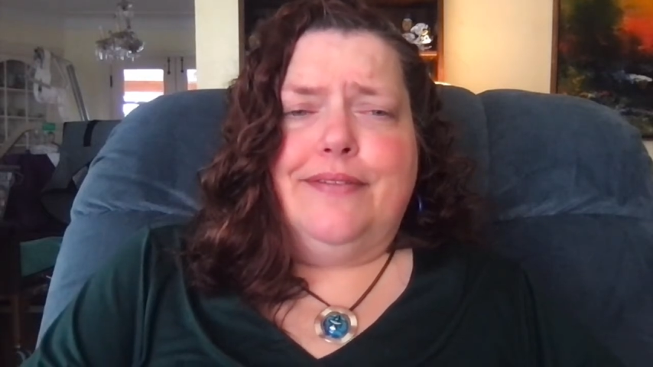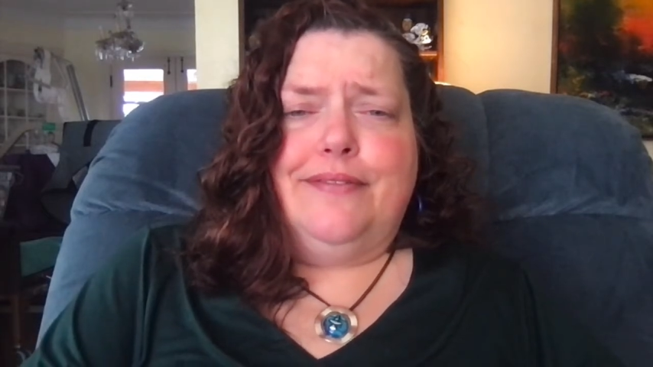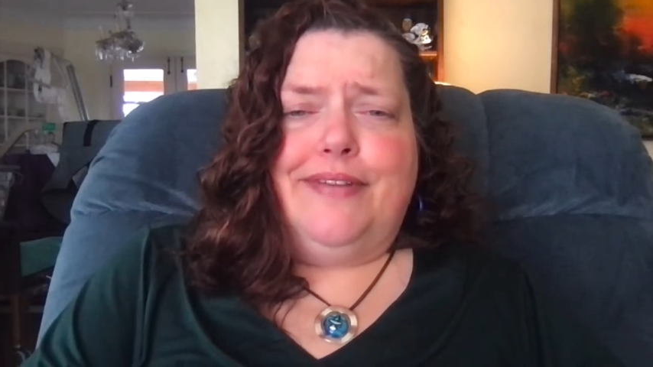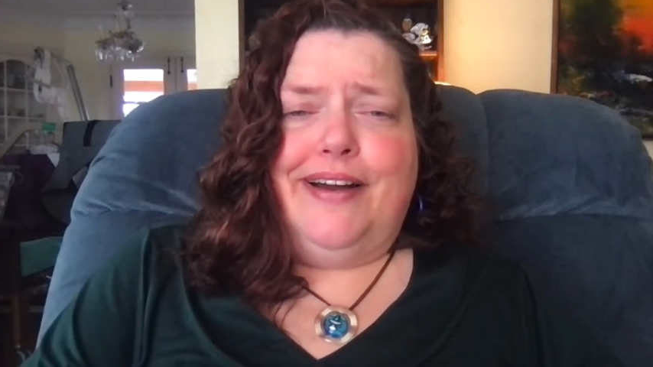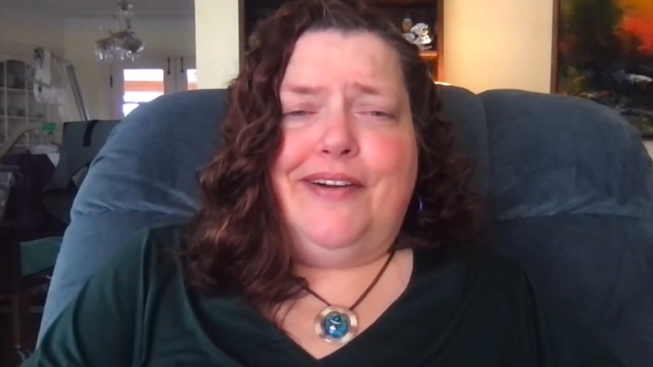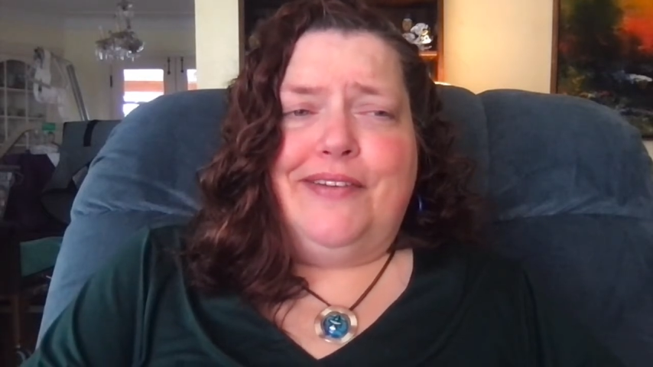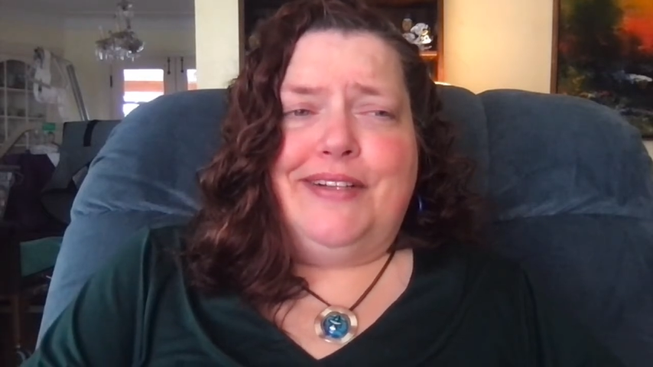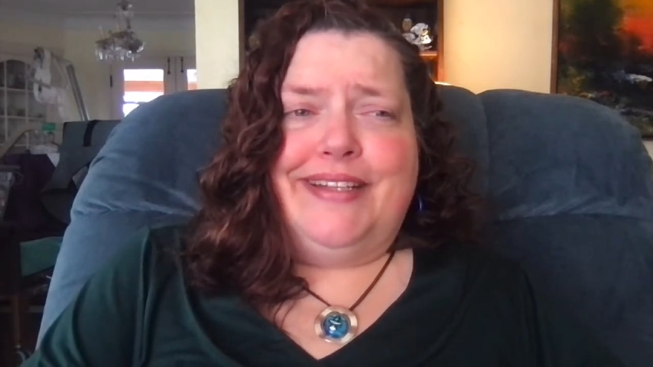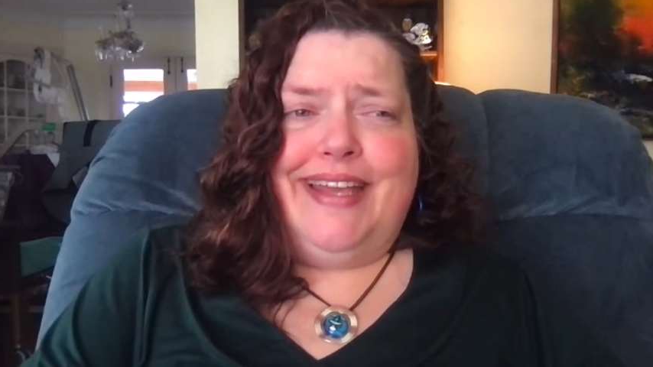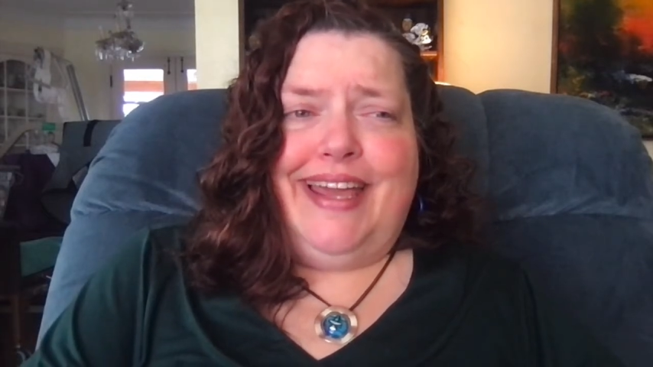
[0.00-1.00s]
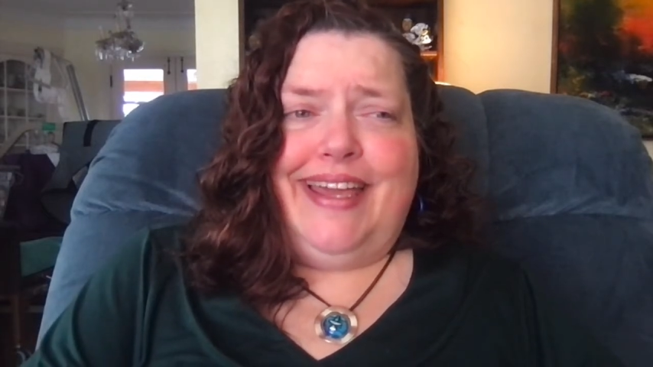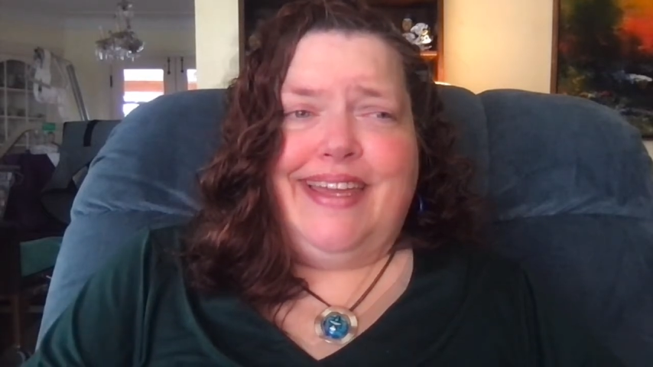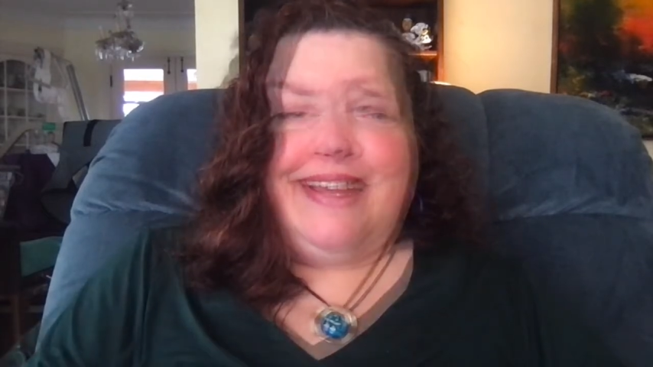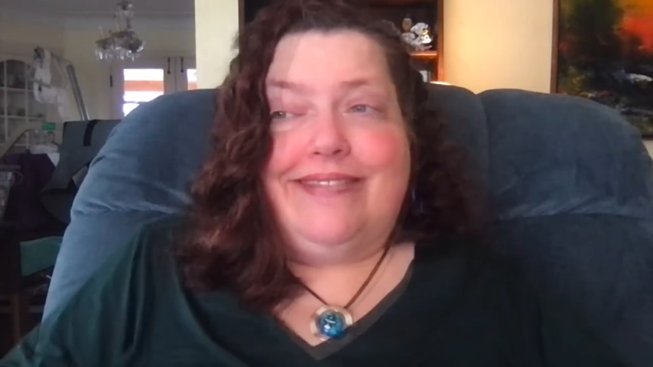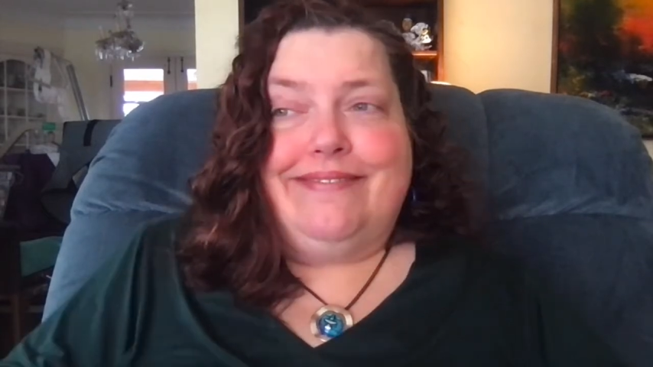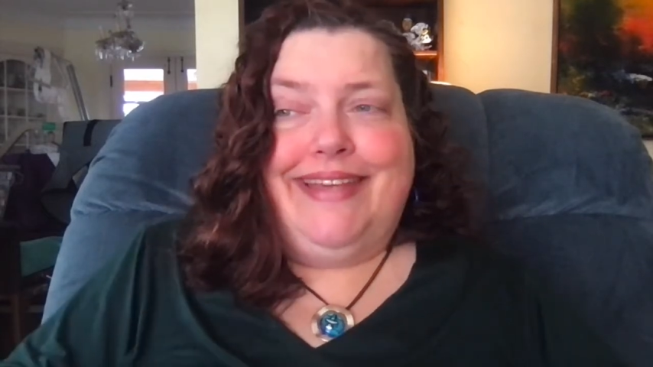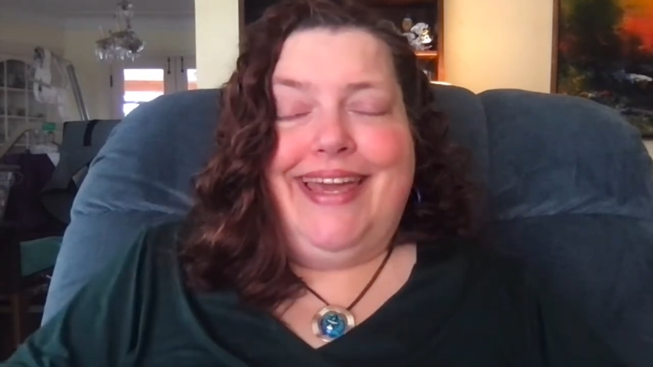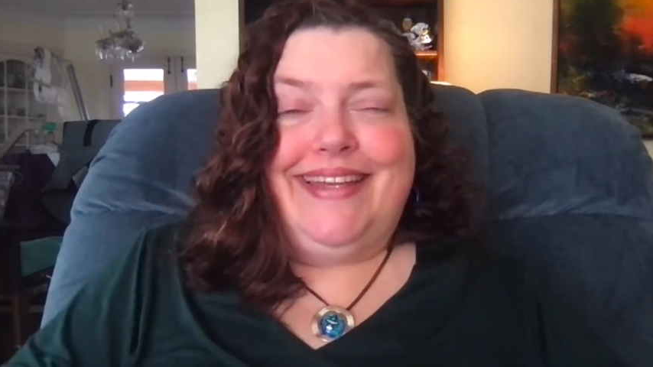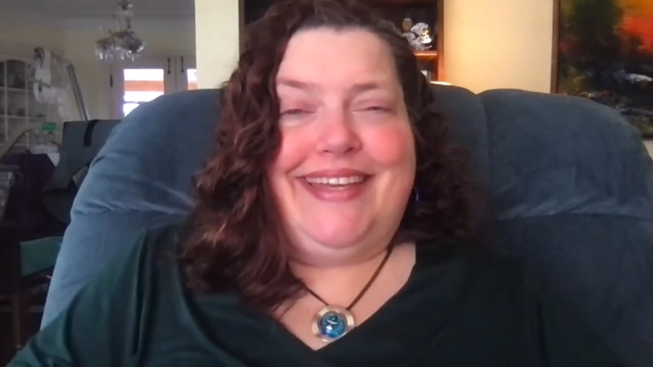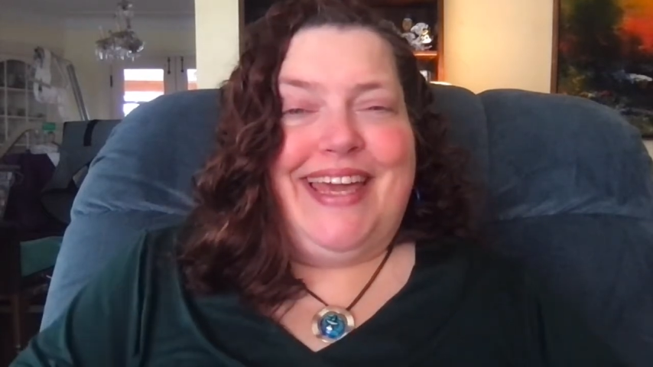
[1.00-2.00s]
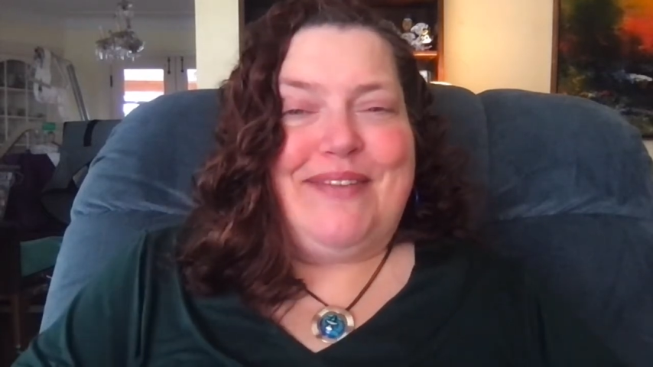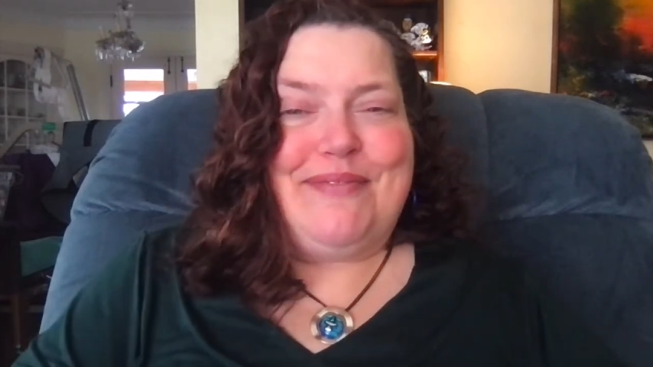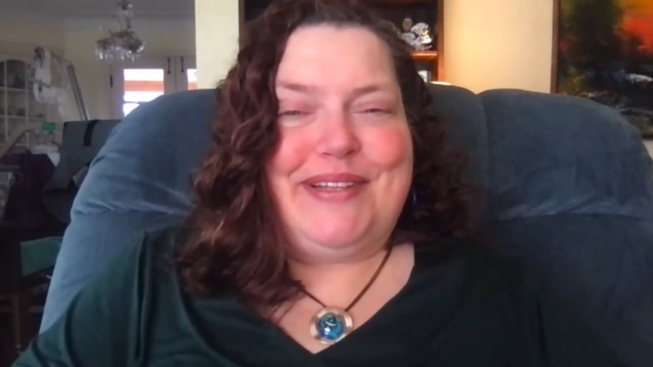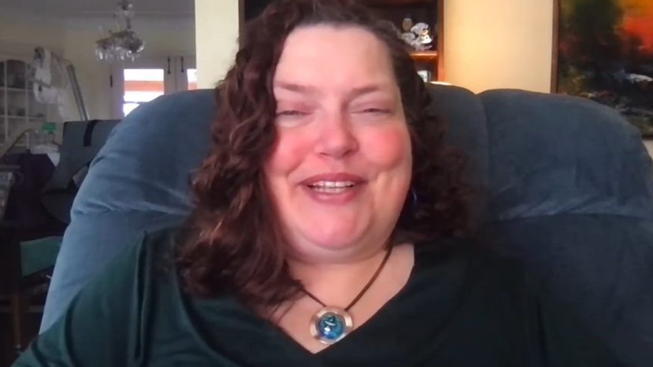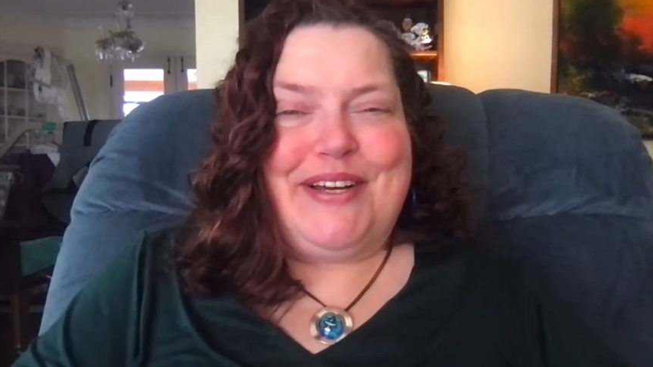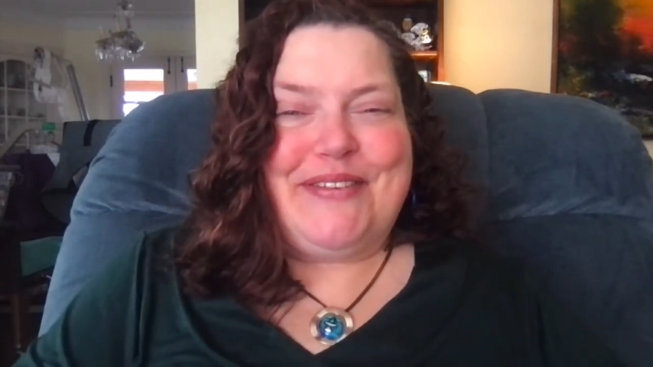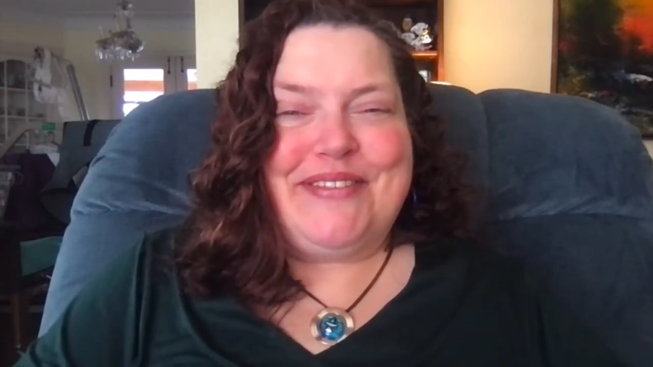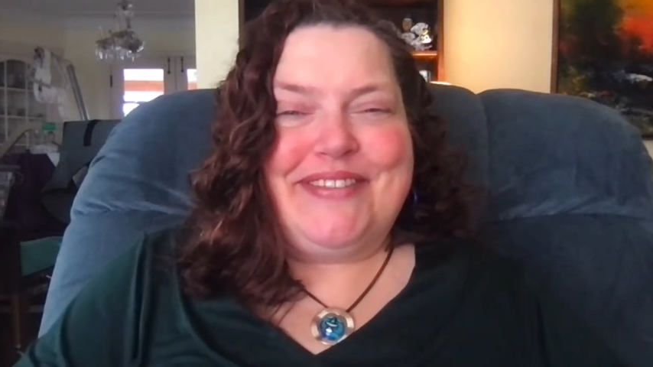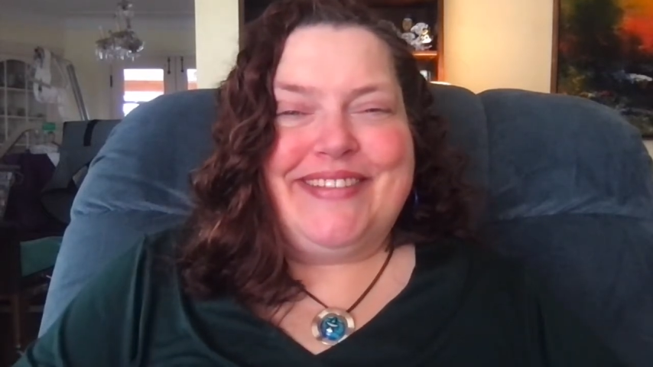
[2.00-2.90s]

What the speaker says: found a candy cane pillow